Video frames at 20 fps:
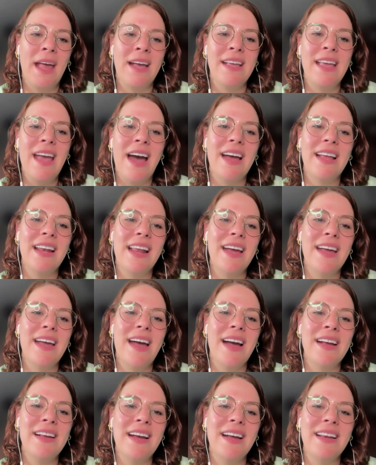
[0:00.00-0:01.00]
Yeah, and
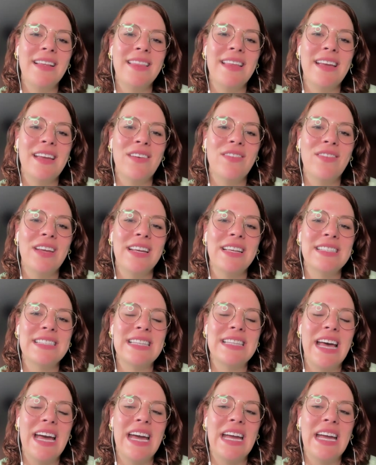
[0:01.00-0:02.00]
I kind of think of it
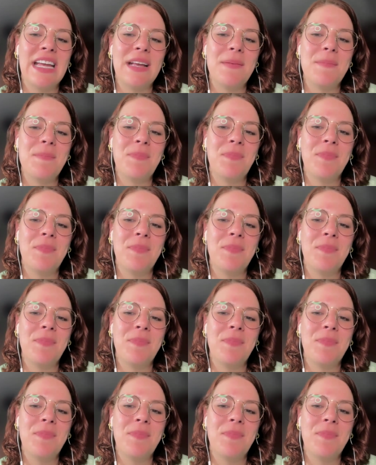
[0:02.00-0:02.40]
as like,